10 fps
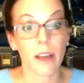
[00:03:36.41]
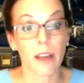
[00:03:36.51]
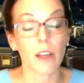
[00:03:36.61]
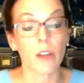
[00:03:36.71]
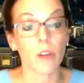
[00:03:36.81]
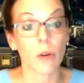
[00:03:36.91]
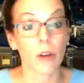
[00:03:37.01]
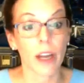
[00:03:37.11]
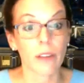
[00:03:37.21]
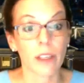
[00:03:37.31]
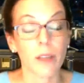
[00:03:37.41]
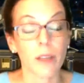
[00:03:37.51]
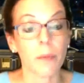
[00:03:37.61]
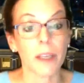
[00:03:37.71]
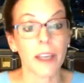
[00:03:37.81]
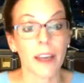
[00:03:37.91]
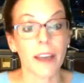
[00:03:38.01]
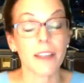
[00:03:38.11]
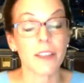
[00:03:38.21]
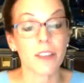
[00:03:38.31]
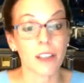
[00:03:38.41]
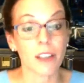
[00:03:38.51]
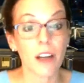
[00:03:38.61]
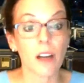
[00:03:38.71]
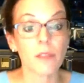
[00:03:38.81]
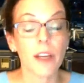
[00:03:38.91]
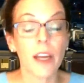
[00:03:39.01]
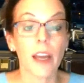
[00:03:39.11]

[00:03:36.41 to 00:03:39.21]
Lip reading: at yorkcountypa.gov